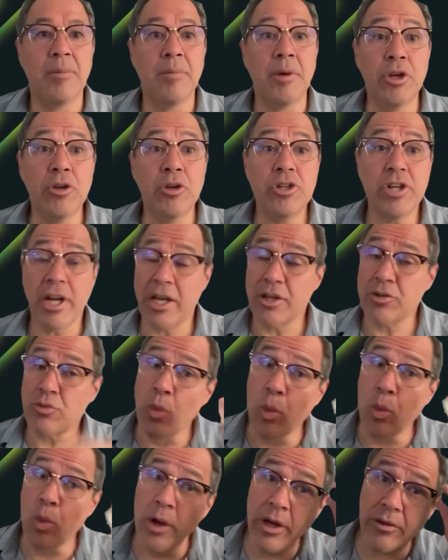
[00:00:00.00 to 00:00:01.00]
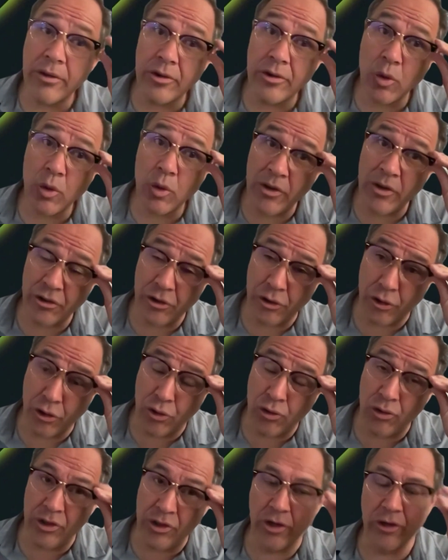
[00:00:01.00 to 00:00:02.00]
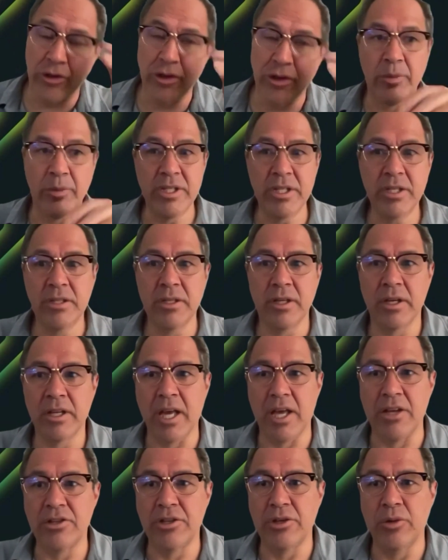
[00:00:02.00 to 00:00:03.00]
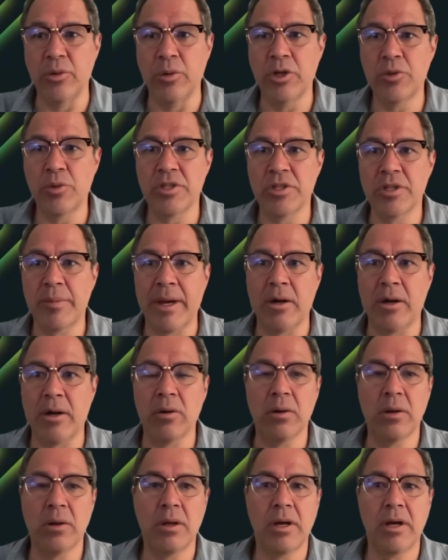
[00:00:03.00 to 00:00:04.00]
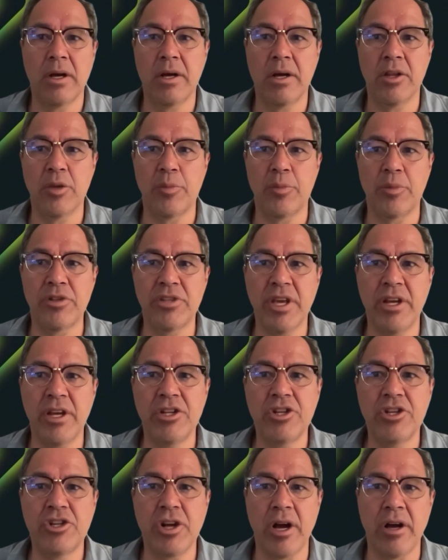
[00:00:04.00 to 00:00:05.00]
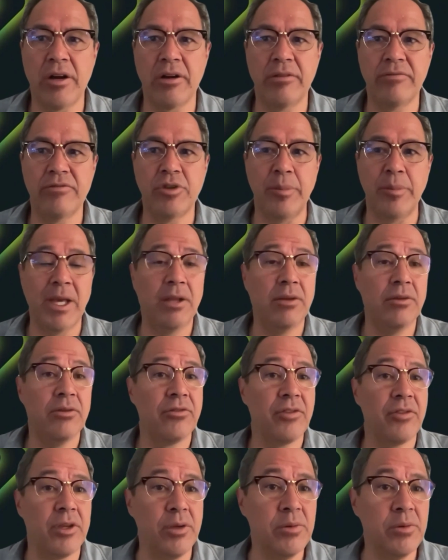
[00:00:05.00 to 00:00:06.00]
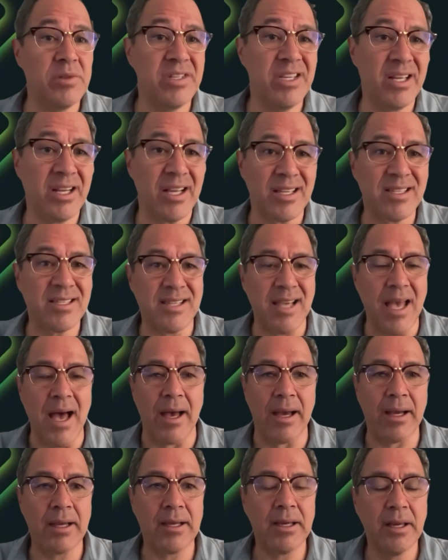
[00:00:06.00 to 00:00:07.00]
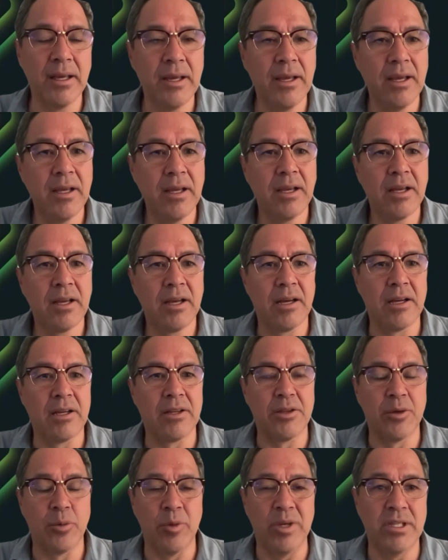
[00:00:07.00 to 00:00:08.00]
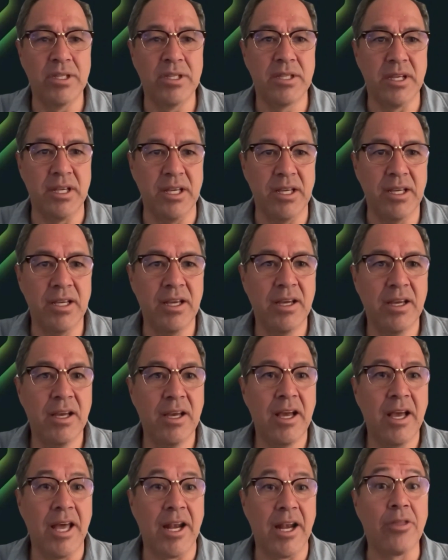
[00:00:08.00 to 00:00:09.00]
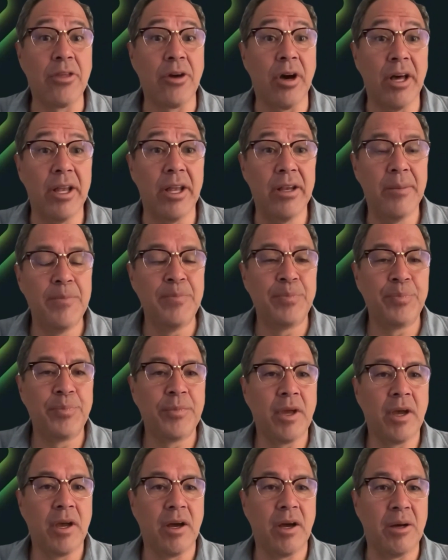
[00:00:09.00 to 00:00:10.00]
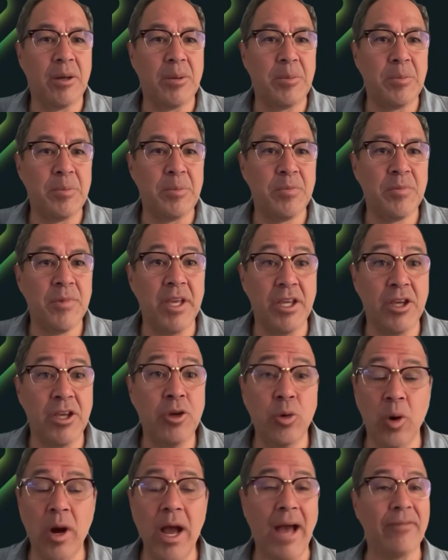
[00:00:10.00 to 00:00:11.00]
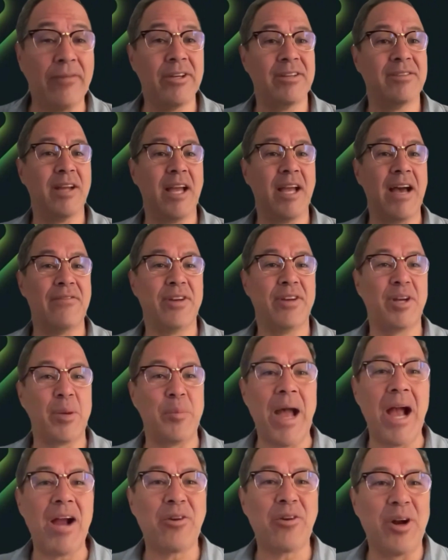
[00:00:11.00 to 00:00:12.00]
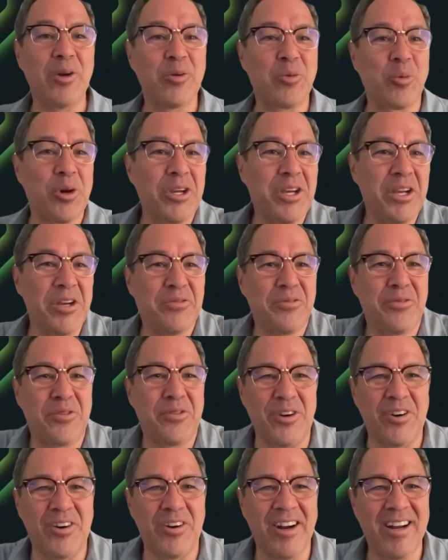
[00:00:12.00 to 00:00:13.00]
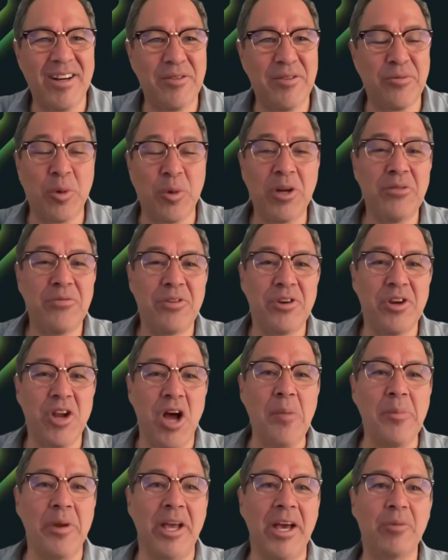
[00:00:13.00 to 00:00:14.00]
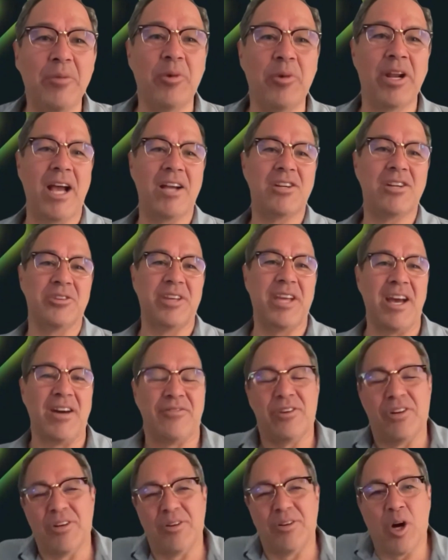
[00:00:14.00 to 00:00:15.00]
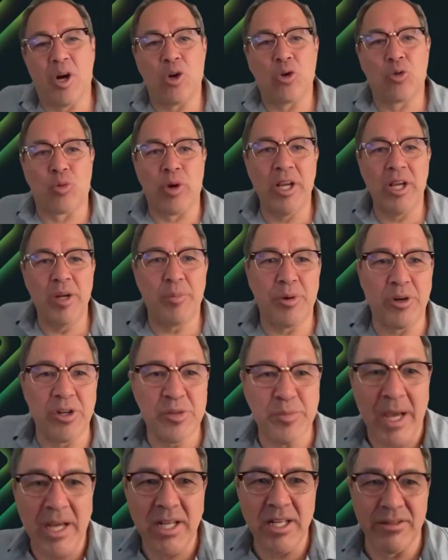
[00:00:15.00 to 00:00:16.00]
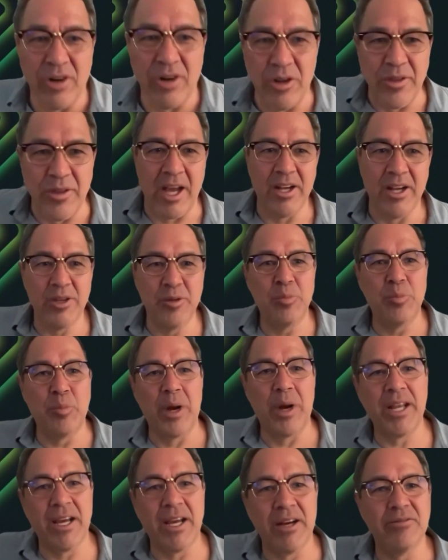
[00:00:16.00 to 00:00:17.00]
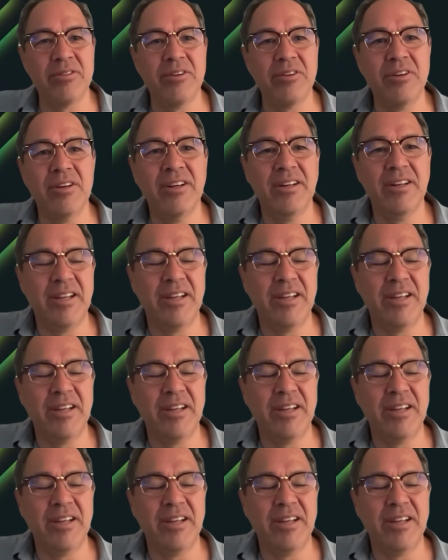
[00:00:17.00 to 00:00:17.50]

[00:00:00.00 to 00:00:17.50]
Anush had asked one other question earlier that we didn't get to, which was about the percentage of domains that use DNSSEC that we see. And I thought that you, having a background working for Nominet, would actually have a great perspective on that. You might have